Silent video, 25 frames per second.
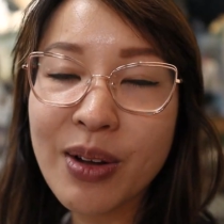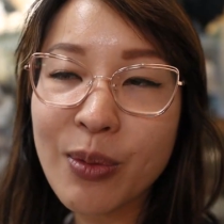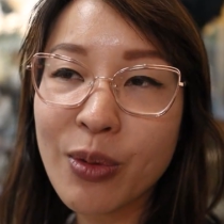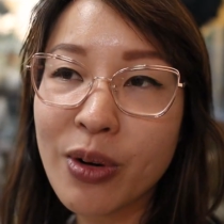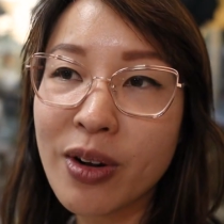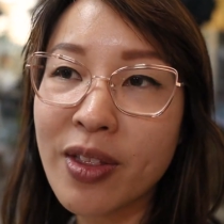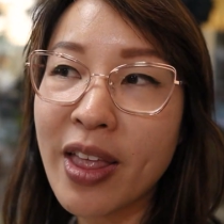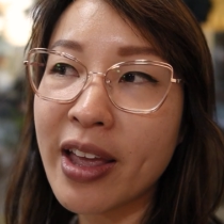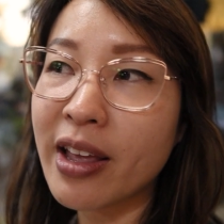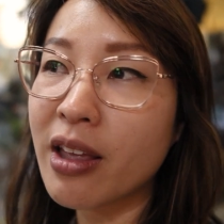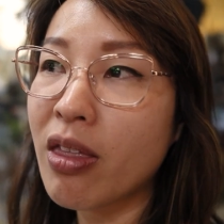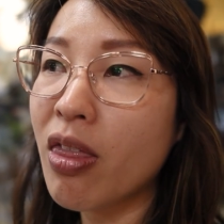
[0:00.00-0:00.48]

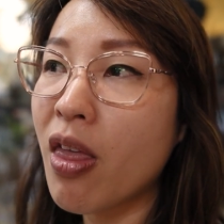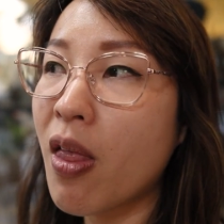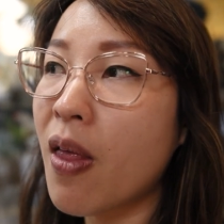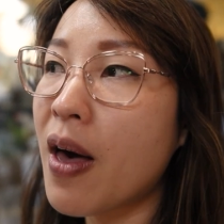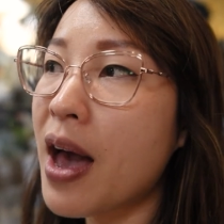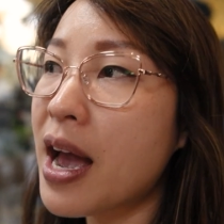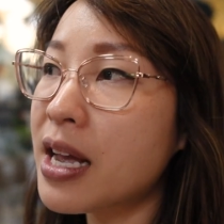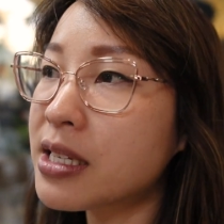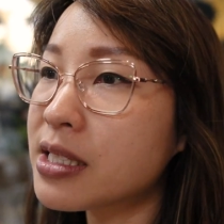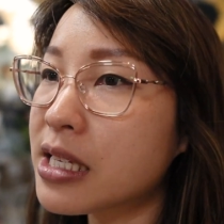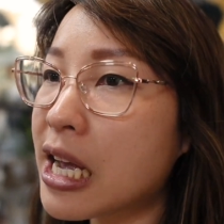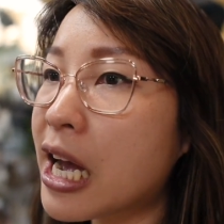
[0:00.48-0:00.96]
We're like in the
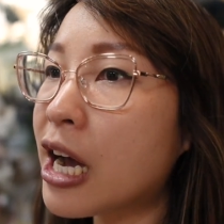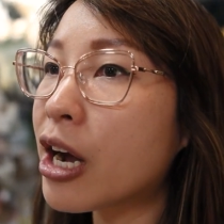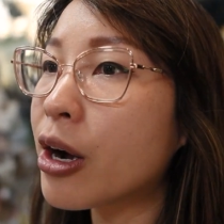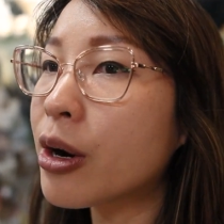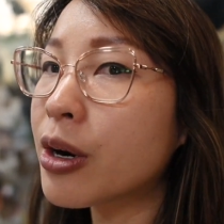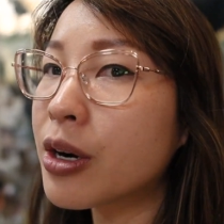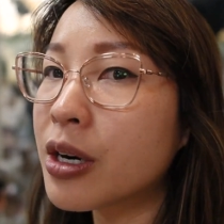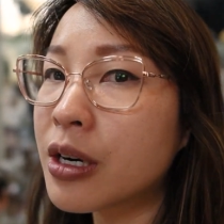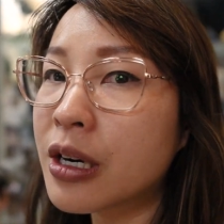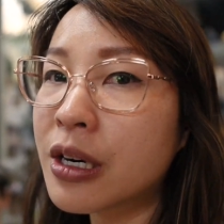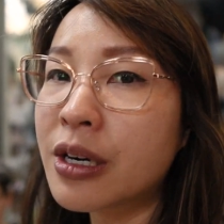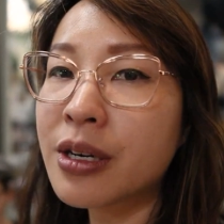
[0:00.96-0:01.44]
last
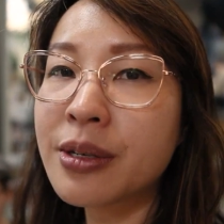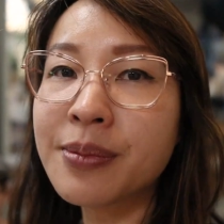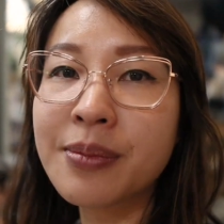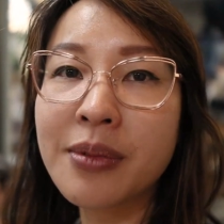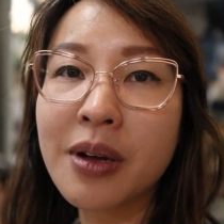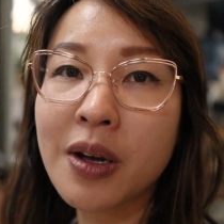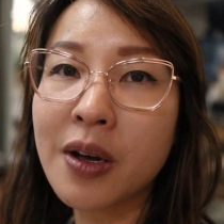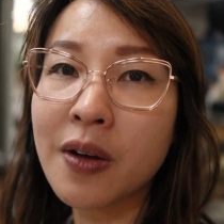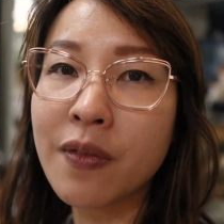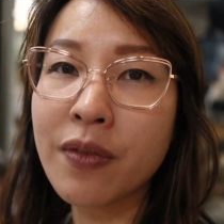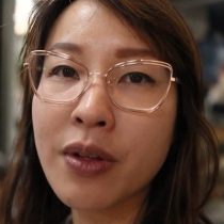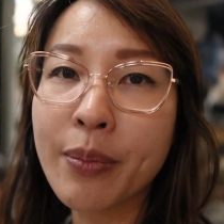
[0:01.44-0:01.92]
hour
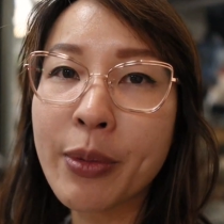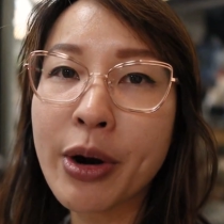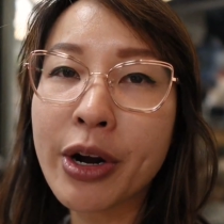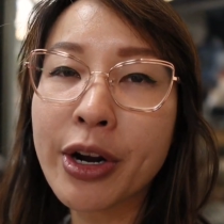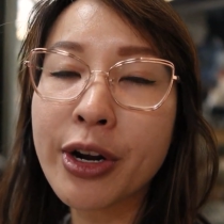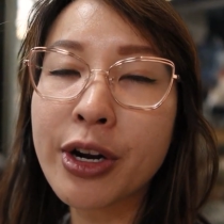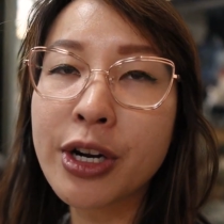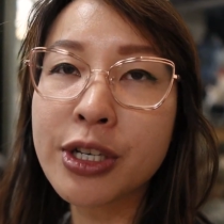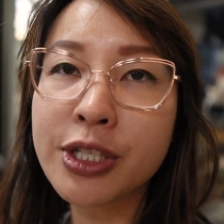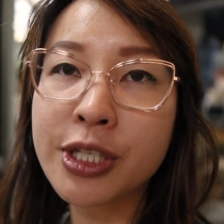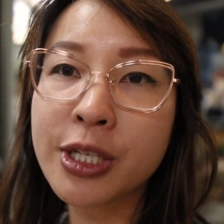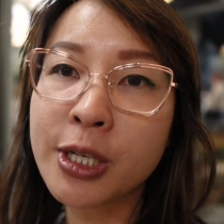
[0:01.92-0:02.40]
of the
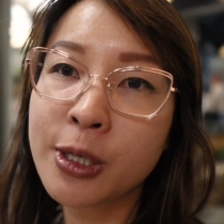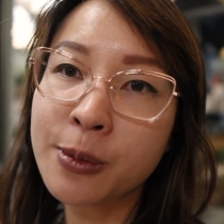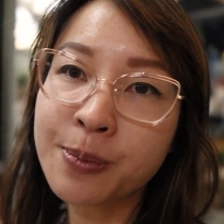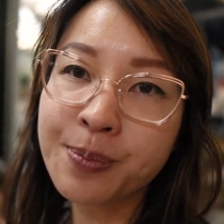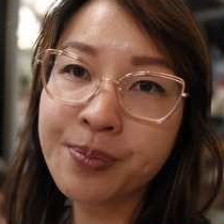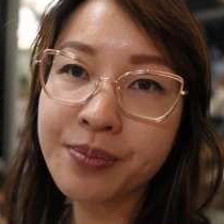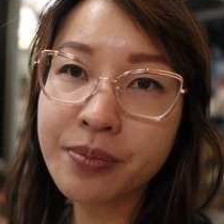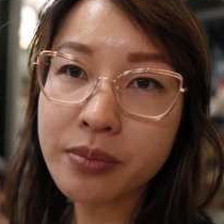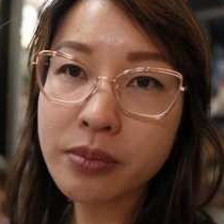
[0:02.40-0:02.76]
market or so.